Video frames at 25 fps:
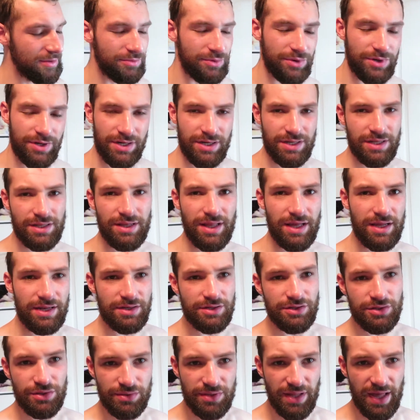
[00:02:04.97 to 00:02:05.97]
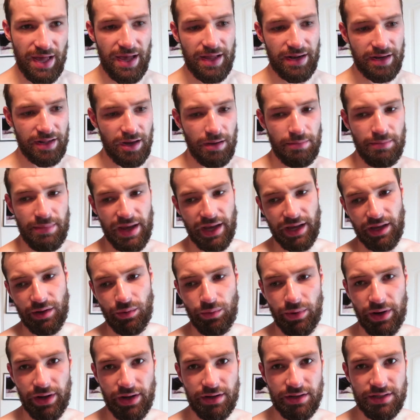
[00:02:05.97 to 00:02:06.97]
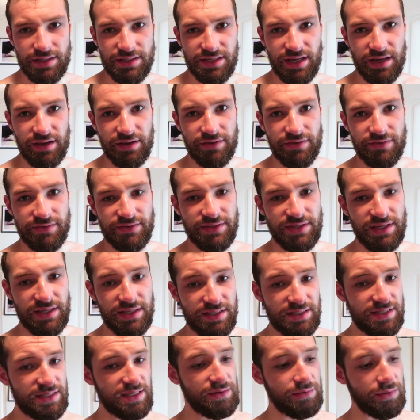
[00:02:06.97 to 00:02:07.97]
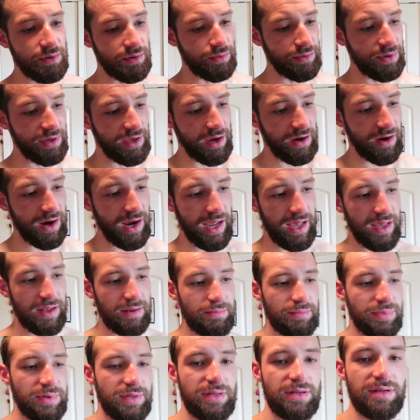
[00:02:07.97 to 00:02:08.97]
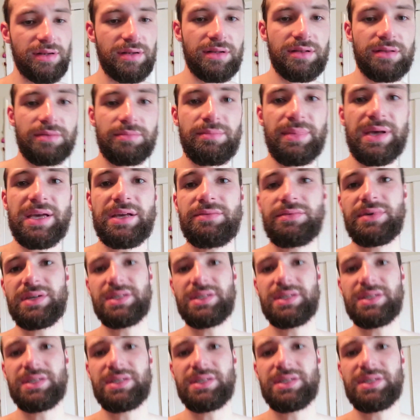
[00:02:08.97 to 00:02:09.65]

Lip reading: we're gonna then do that, come back and weigh ourselves and see what we are at. But the main